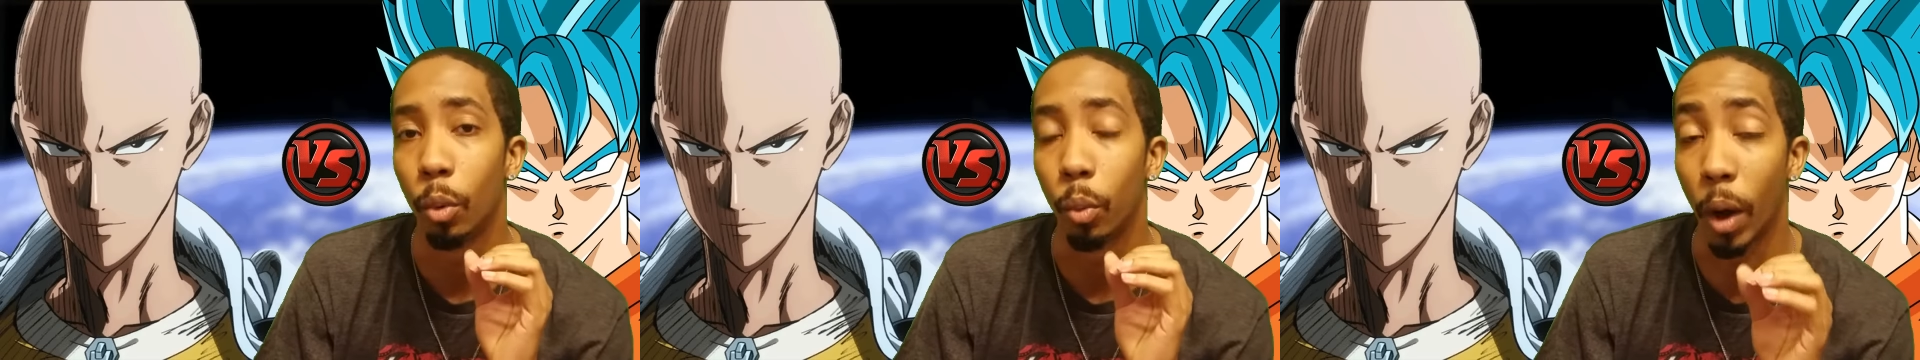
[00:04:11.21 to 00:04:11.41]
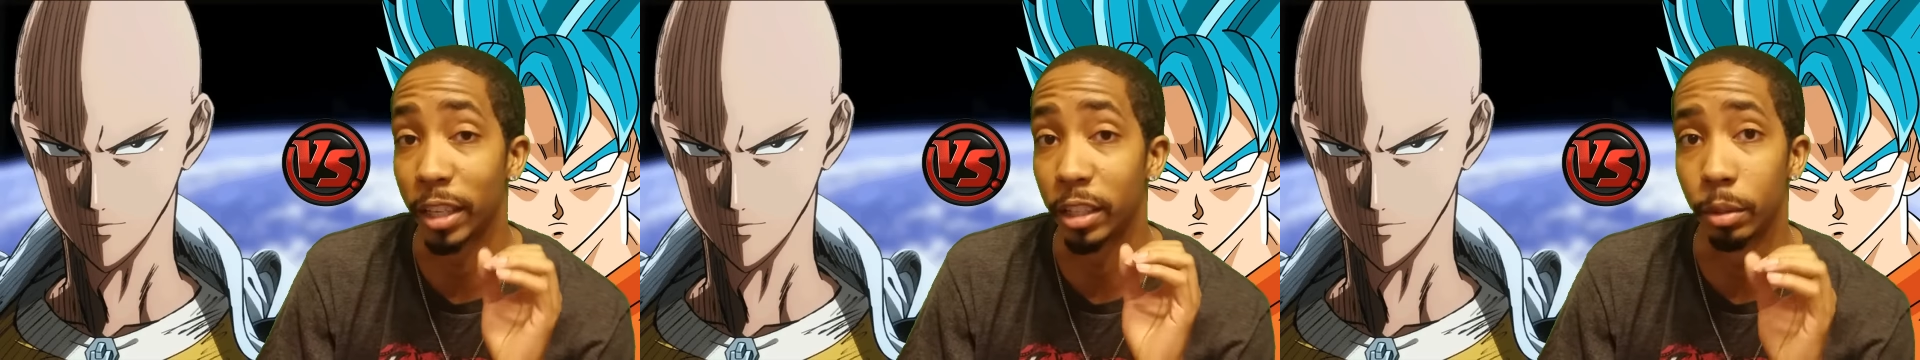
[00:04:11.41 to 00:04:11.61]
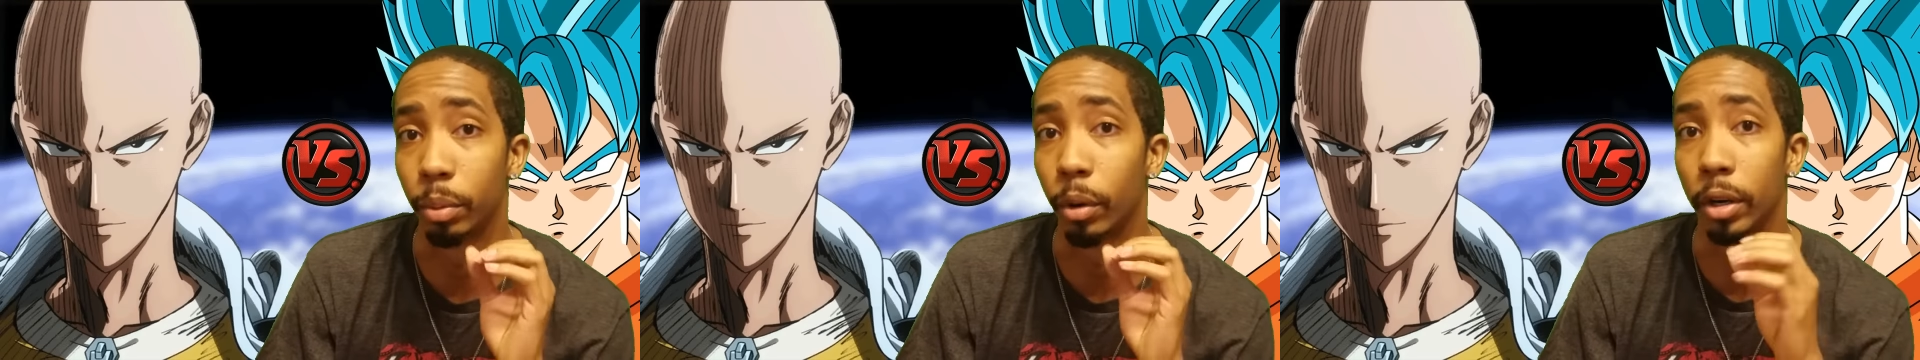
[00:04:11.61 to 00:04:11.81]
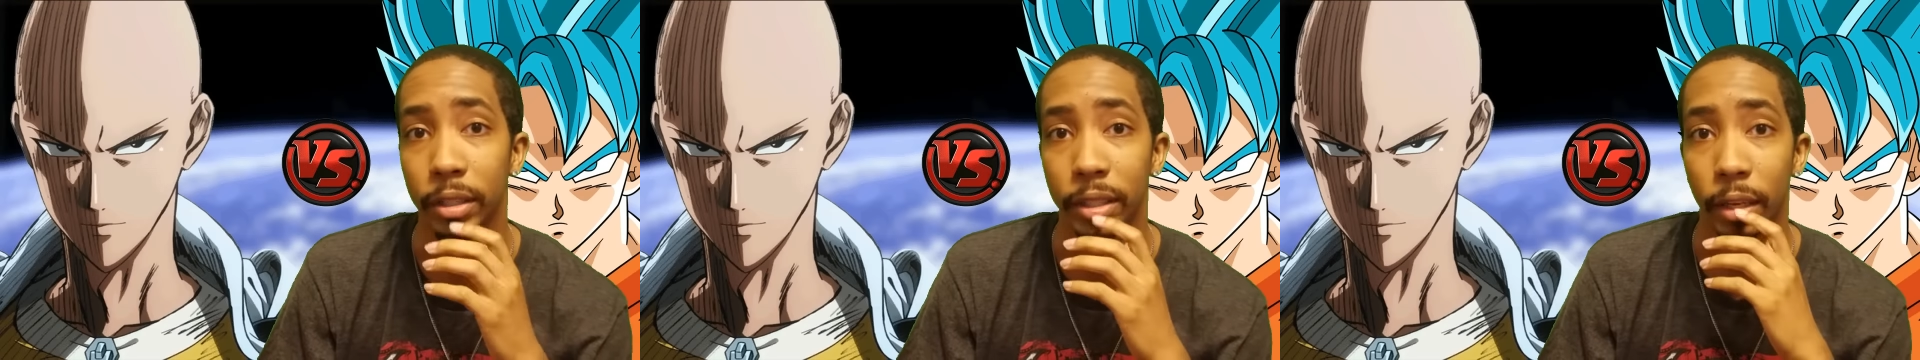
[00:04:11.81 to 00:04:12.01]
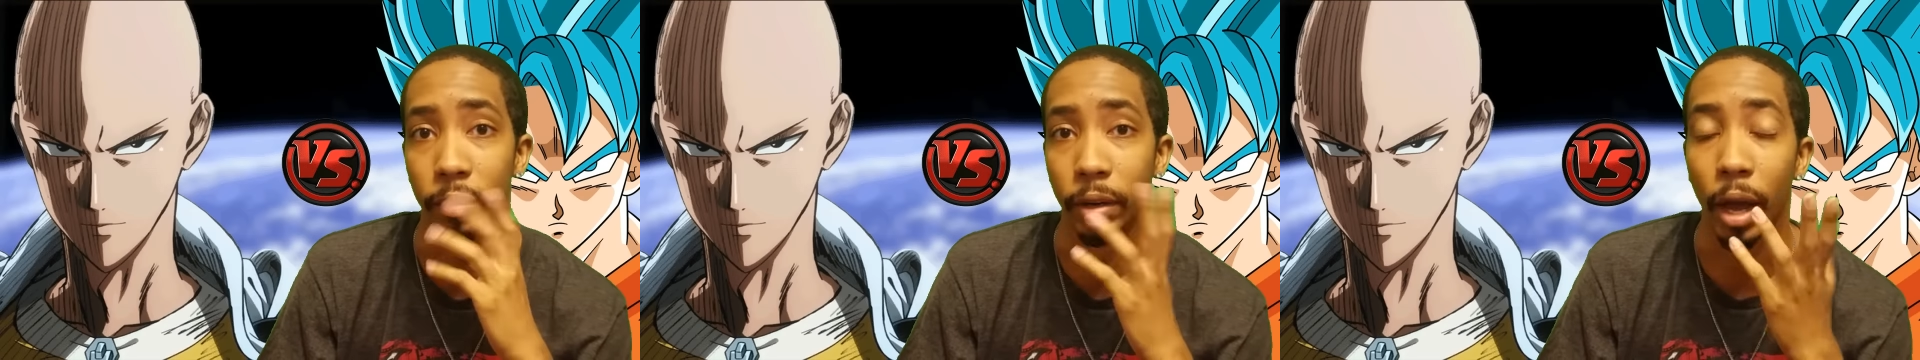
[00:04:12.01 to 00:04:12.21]
watching part
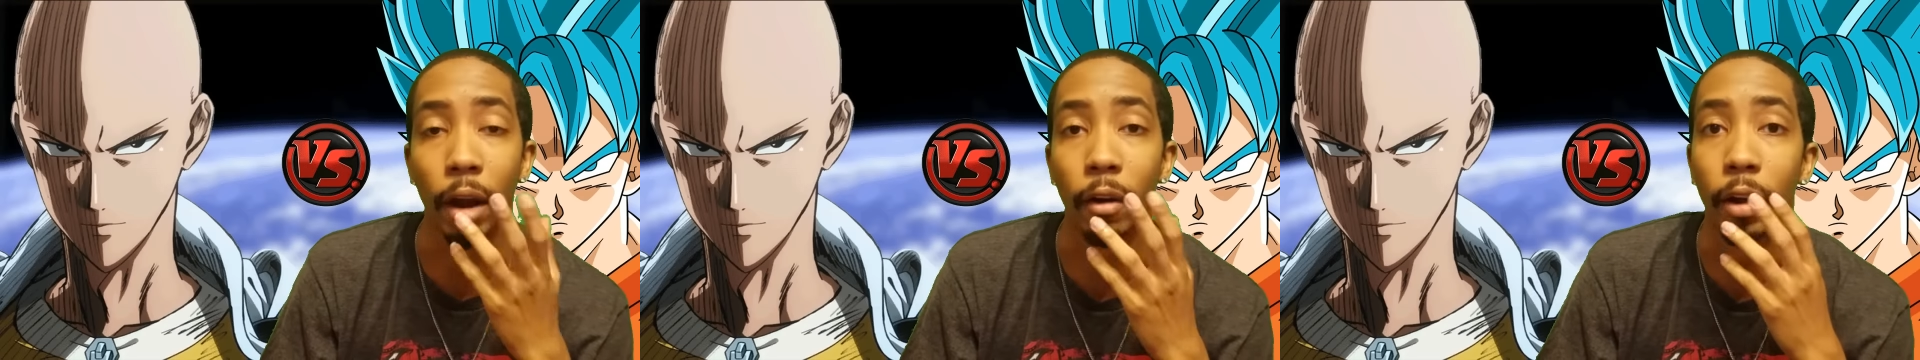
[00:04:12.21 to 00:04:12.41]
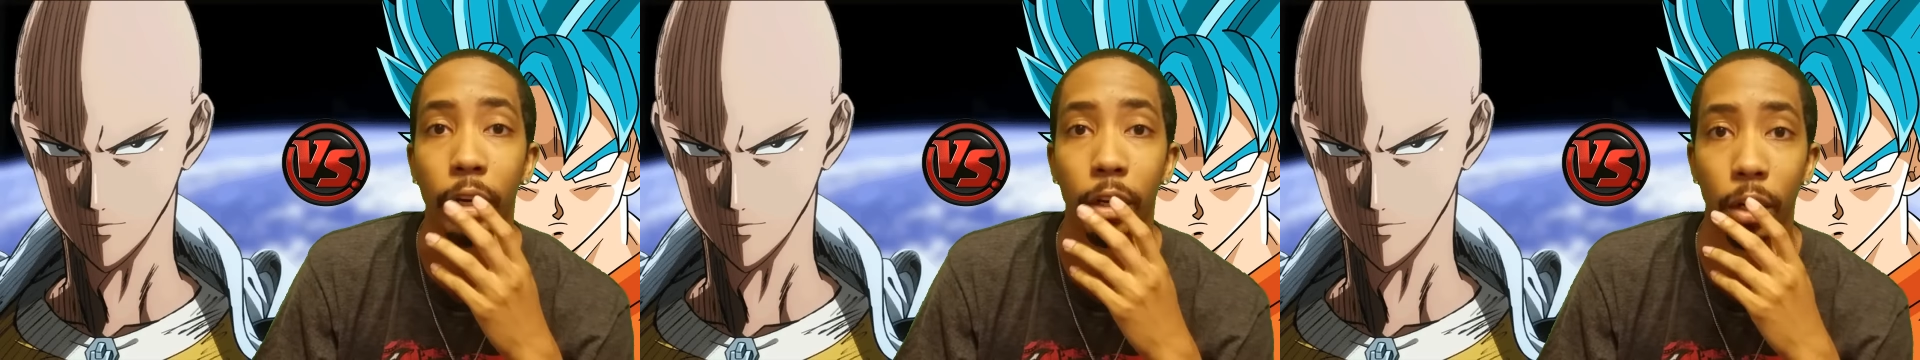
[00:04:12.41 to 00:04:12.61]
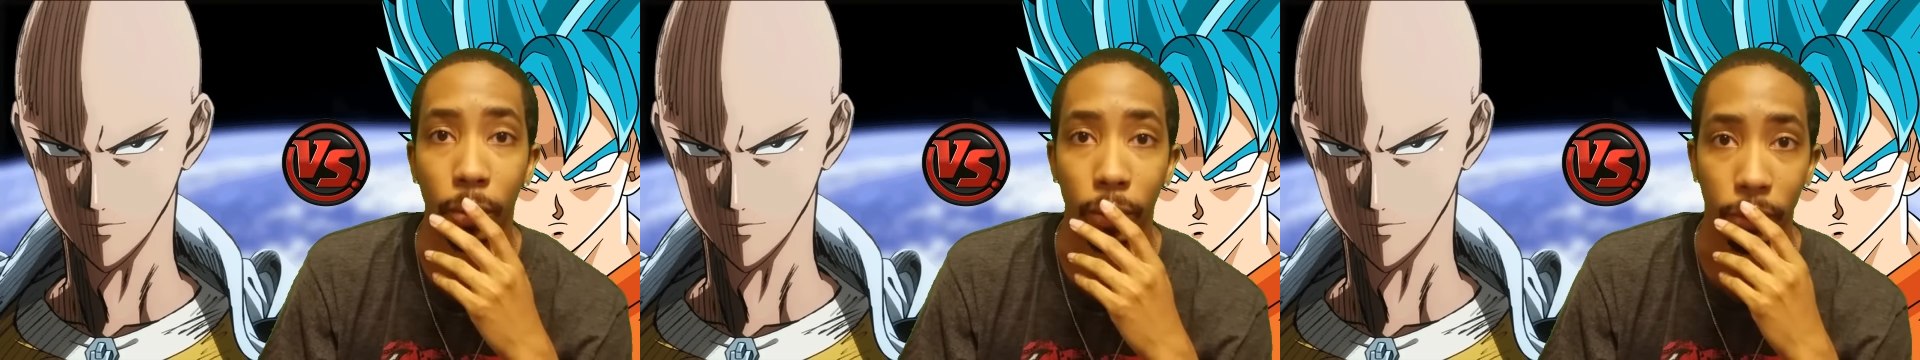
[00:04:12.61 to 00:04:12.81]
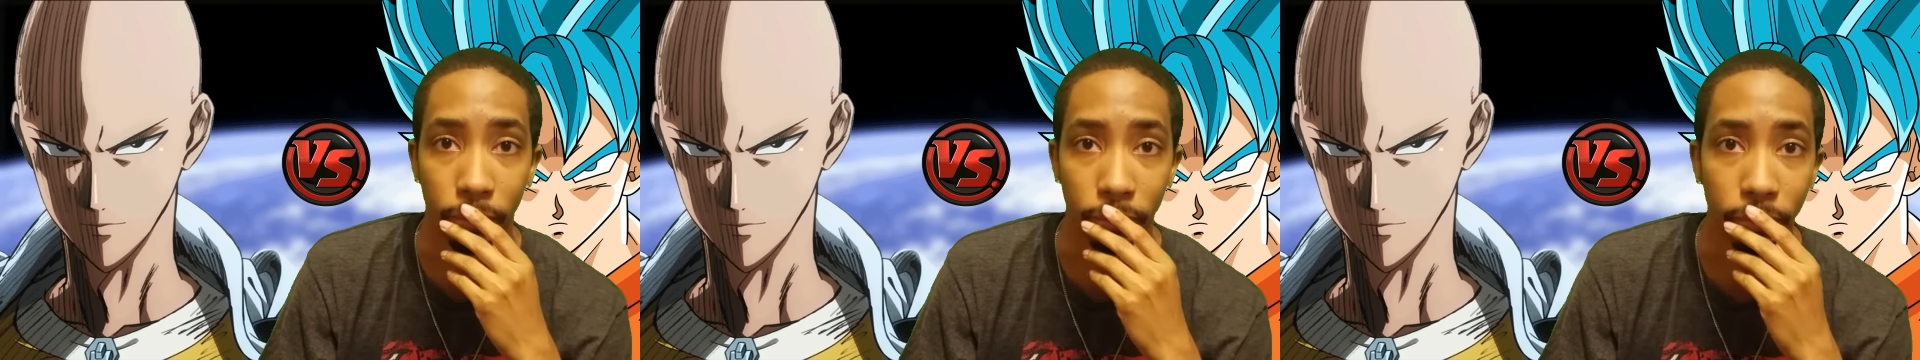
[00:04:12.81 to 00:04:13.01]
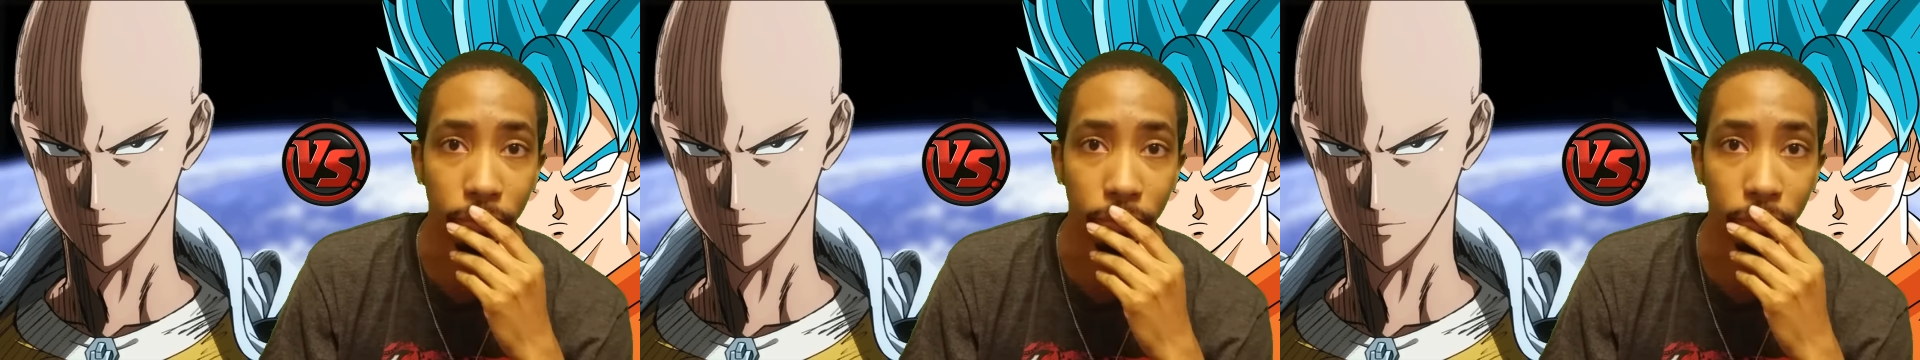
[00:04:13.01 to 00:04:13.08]
7. I already know it.